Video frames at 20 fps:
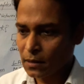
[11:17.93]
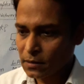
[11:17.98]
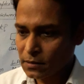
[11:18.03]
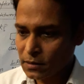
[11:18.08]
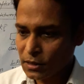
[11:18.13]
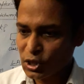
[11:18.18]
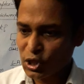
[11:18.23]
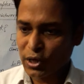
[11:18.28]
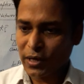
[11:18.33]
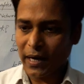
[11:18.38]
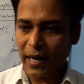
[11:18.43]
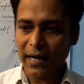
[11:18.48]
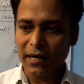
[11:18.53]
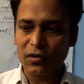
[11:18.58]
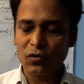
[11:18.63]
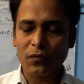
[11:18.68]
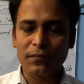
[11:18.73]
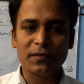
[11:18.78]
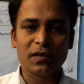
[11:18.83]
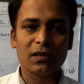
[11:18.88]
such a kind
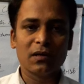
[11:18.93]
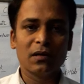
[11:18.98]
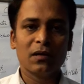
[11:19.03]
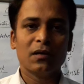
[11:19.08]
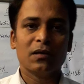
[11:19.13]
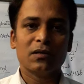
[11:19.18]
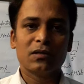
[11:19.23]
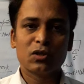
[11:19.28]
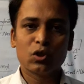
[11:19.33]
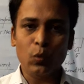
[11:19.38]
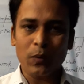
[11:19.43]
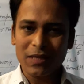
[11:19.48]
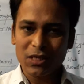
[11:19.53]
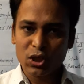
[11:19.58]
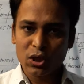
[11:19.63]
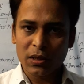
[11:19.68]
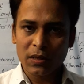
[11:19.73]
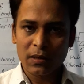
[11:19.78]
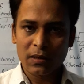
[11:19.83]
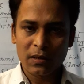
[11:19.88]
of the
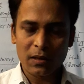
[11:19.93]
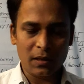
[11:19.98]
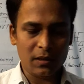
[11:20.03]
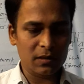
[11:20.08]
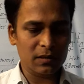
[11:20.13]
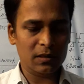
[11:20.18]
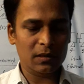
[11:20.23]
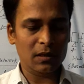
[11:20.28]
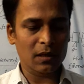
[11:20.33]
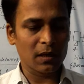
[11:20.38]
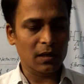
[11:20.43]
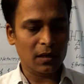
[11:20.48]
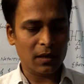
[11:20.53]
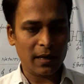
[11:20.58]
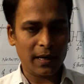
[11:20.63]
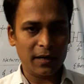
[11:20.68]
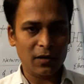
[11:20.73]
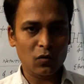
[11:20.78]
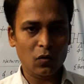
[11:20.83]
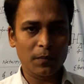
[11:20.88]
switch, it is a
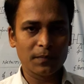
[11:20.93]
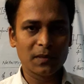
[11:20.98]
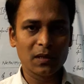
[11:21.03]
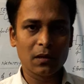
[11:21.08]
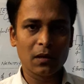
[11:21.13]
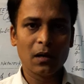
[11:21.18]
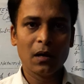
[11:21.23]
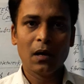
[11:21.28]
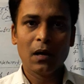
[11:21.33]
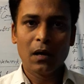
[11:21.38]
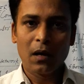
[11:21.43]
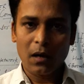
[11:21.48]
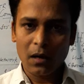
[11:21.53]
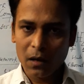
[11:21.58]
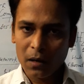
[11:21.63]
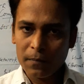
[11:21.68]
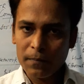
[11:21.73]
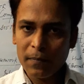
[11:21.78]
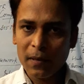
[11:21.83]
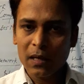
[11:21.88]
kind of the
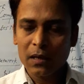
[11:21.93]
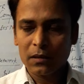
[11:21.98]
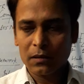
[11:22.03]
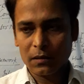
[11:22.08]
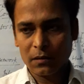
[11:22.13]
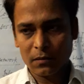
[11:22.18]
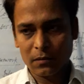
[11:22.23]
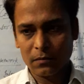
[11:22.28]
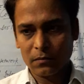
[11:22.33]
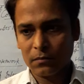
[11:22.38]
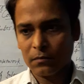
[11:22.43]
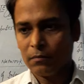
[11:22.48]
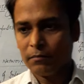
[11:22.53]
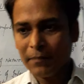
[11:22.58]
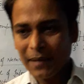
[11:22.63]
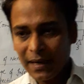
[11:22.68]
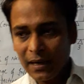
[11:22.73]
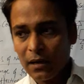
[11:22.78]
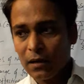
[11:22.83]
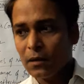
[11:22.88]
hub.
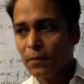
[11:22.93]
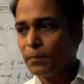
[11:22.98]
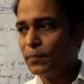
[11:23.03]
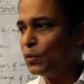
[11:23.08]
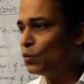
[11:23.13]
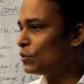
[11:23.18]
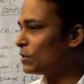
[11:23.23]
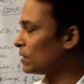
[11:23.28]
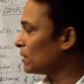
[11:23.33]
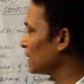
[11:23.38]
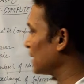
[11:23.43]
Many computer